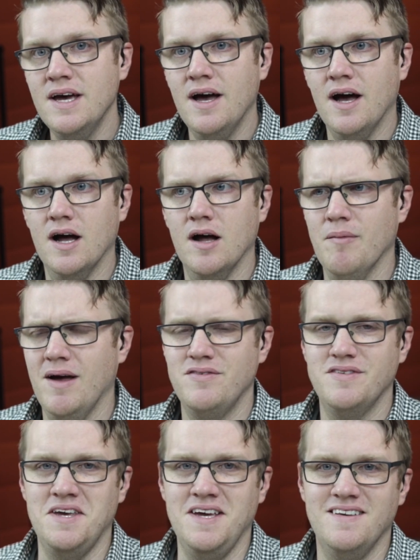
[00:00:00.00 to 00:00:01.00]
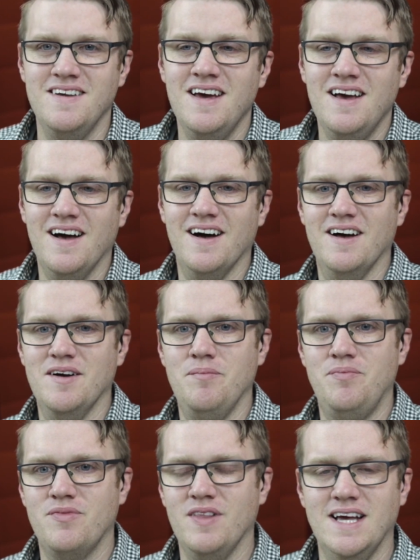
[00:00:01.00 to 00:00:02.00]
I've seen
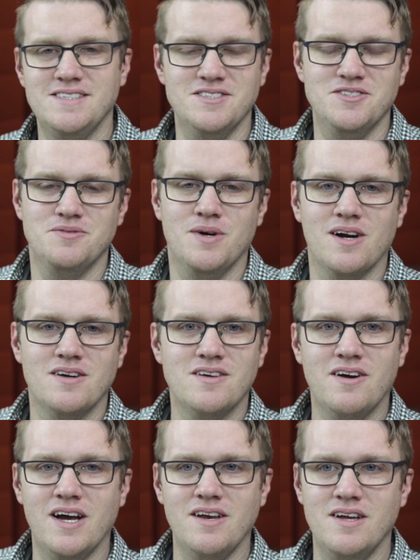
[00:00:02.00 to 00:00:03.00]
lessons where it's all right.